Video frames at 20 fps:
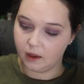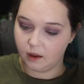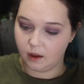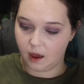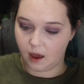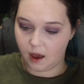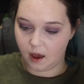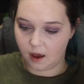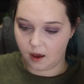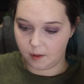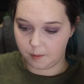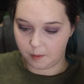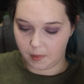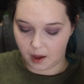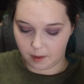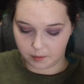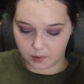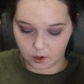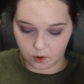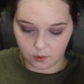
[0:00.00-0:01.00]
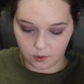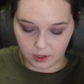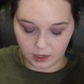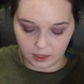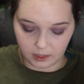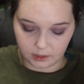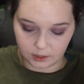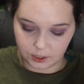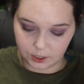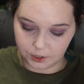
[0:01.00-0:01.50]
I'm
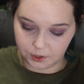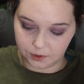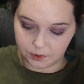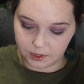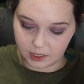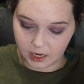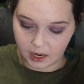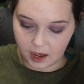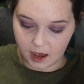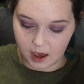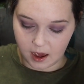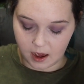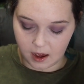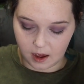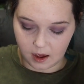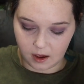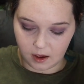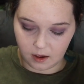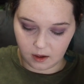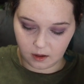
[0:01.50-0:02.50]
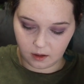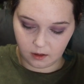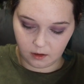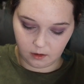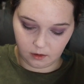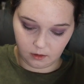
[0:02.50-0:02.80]
going to take